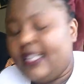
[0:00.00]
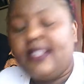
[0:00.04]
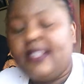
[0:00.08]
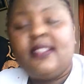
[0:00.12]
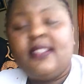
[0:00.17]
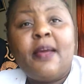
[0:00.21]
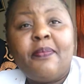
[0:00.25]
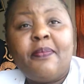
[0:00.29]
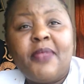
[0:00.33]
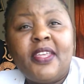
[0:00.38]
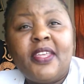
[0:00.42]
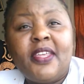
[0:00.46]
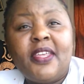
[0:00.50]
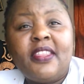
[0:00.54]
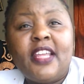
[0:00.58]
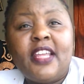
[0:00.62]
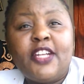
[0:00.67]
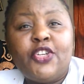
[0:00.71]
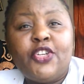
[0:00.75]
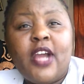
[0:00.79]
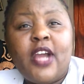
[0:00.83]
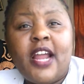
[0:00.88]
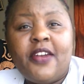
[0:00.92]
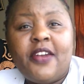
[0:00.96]
something
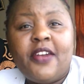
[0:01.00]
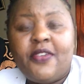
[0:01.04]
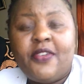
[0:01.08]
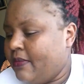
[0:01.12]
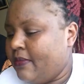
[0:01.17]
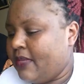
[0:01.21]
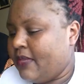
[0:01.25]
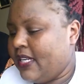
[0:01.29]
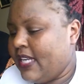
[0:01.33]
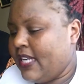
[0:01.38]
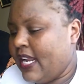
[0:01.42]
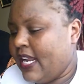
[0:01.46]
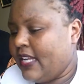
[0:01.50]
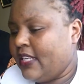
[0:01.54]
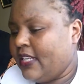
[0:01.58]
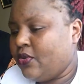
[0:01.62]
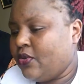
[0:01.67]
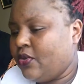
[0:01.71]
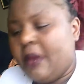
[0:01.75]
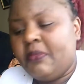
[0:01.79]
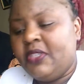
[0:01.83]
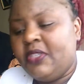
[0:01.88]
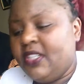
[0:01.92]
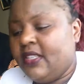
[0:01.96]
that you can read clearly.
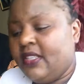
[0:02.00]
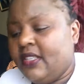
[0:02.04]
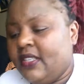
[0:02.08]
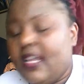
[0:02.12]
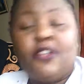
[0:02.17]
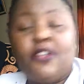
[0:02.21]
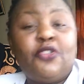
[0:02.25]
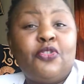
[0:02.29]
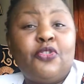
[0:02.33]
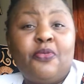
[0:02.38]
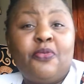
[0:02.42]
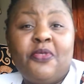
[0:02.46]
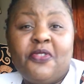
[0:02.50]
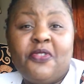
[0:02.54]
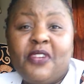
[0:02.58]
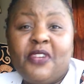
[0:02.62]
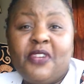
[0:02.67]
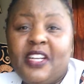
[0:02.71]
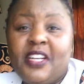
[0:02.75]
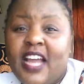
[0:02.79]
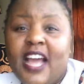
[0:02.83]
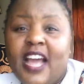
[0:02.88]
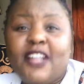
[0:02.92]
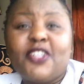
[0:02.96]
It was designed to be
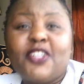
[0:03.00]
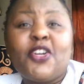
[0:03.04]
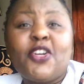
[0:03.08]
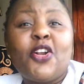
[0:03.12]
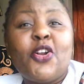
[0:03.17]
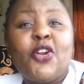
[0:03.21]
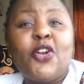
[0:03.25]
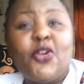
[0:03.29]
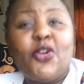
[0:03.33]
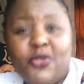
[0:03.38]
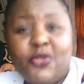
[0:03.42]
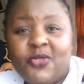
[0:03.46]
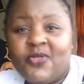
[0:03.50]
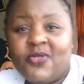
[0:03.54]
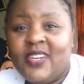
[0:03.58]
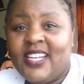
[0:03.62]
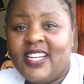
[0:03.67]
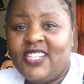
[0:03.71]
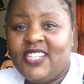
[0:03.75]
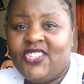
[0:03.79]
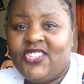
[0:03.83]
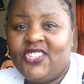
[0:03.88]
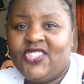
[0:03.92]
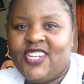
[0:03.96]
read at close
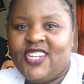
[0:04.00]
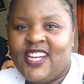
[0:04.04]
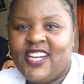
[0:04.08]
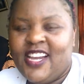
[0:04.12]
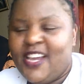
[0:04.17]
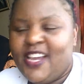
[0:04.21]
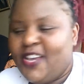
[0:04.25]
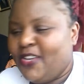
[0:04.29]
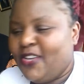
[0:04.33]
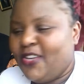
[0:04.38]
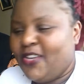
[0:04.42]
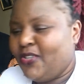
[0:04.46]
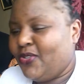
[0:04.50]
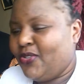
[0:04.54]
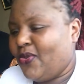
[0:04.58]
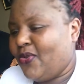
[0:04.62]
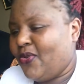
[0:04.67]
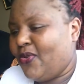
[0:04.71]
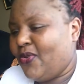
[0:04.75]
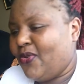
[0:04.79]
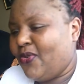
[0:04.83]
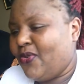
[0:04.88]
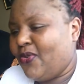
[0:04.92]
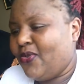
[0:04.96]
range.
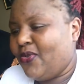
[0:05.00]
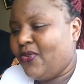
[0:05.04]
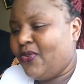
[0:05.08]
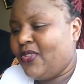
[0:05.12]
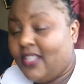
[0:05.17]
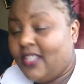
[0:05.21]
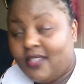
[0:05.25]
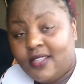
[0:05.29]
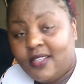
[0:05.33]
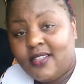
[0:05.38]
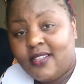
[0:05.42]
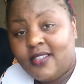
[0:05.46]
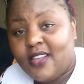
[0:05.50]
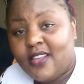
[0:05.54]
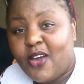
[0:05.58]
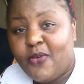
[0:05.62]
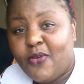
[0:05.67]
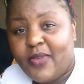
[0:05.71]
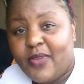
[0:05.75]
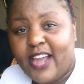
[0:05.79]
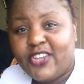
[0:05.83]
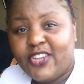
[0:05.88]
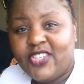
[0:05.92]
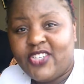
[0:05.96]
So this is
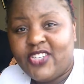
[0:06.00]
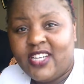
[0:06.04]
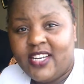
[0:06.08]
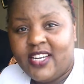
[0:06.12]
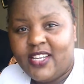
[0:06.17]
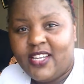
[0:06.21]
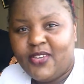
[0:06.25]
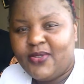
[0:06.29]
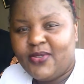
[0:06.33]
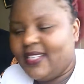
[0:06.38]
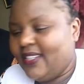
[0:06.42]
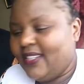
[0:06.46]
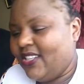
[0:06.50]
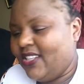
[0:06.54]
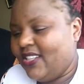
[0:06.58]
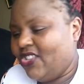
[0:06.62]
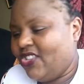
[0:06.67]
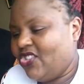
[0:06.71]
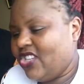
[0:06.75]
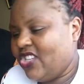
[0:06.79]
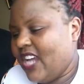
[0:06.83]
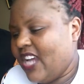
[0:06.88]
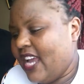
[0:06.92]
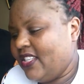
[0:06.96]
how we actually use it
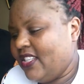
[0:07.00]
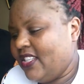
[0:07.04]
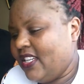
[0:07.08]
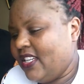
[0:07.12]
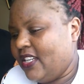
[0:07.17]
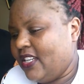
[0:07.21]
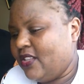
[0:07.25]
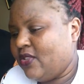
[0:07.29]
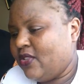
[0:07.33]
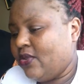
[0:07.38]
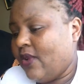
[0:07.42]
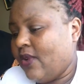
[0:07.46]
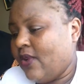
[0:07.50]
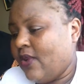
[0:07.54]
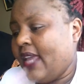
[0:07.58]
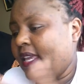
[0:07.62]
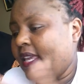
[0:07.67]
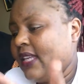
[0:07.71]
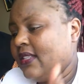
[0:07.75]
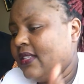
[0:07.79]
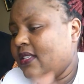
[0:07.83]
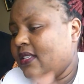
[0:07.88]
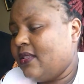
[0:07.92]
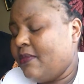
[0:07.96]
in church, and so I
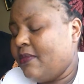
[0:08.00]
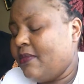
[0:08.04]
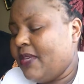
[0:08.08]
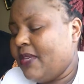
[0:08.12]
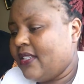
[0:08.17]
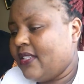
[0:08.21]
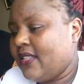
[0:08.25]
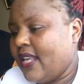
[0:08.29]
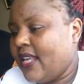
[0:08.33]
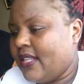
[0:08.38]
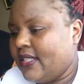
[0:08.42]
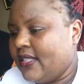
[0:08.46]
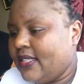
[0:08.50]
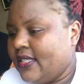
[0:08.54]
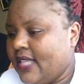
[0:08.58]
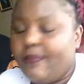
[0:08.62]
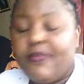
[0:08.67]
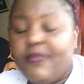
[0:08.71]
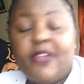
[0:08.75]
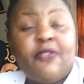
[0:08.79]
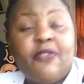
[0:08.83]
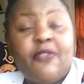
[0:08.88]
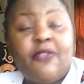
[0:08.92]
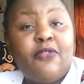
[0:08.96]
guess it makes sense
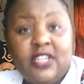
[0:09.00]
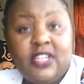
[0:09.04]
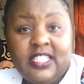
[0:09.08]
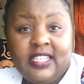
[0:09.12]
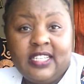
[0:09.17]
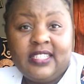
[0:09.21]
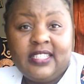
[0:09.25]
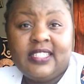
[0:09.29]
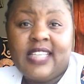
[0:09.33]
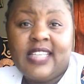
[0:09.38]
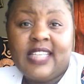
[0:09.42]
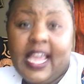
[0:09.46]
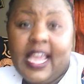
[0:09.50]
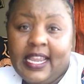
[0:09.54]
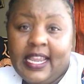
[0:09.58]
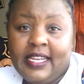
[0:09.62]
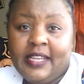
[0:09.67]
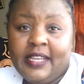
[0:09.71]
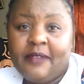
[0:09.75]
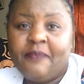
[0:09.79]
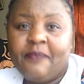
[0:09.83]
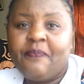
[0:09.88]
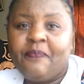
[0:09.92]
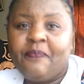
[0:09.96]
that the font is tiny.